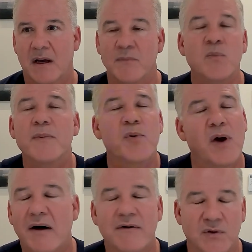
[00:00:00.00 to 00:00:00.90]
I'm more
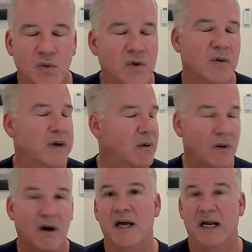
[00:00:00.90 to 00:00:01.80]
proud of the work when I
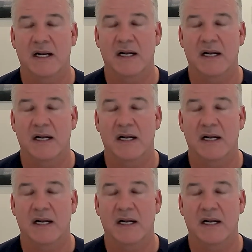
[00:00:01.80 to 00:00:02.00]
walk out of